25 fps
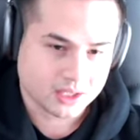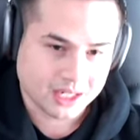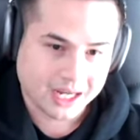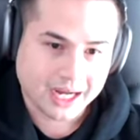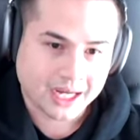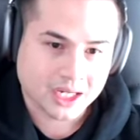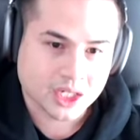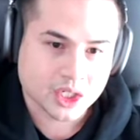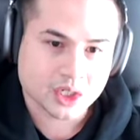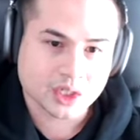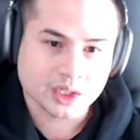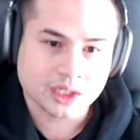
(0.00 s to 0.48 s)
and
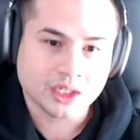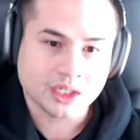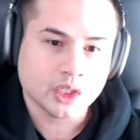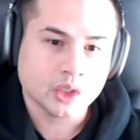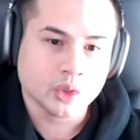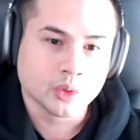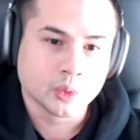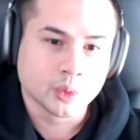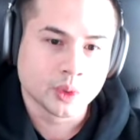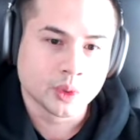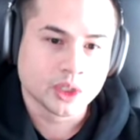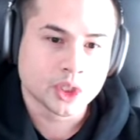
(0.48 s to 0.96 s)
actually
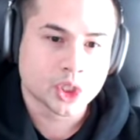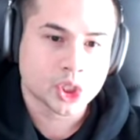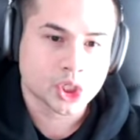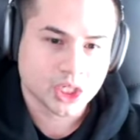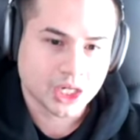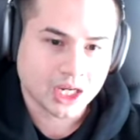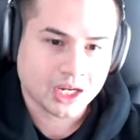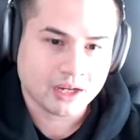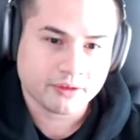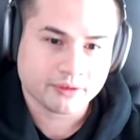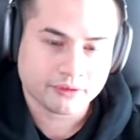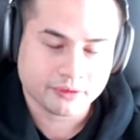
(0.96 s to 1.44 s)
you will
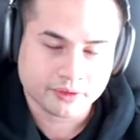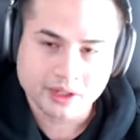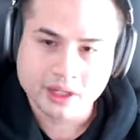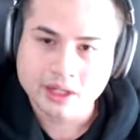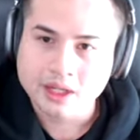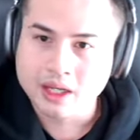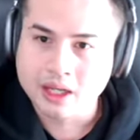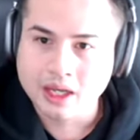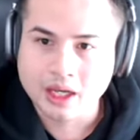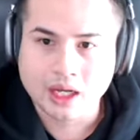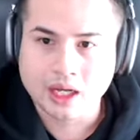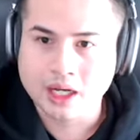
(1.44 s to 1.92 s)
shave
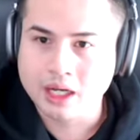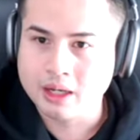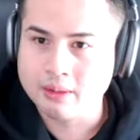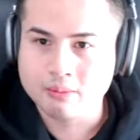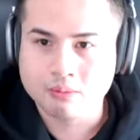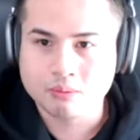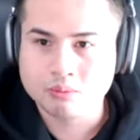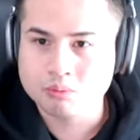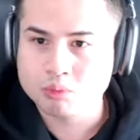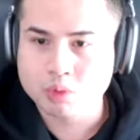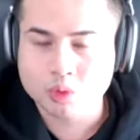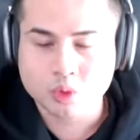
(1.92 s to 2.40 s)

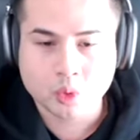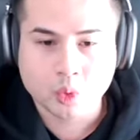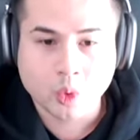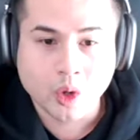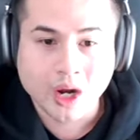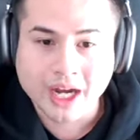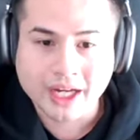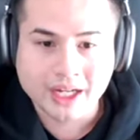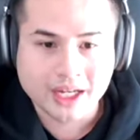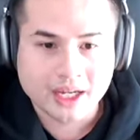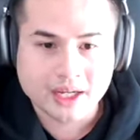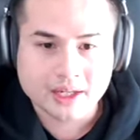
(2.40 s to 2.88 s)

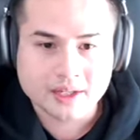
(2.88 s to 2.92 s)
quite